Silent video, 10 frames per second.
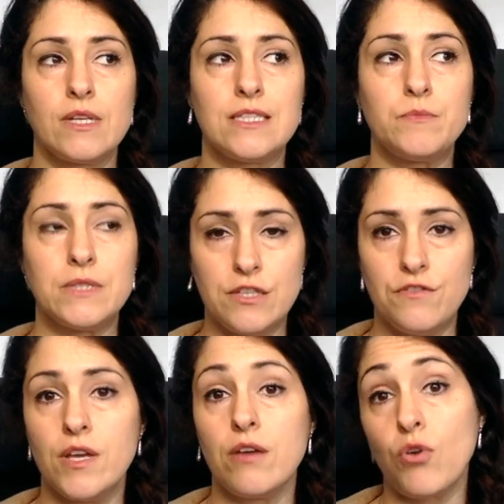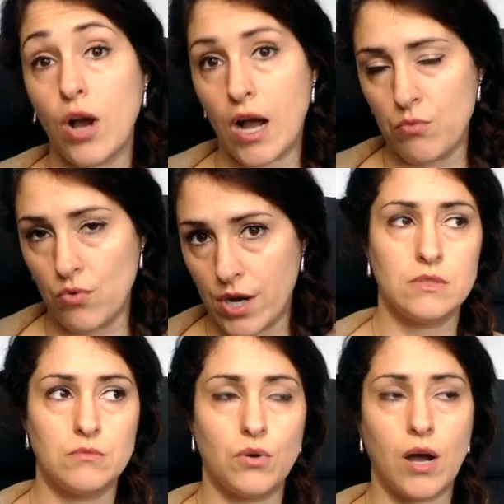specific
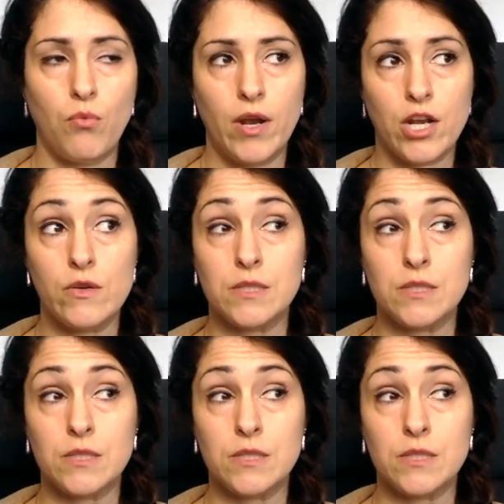vocabulario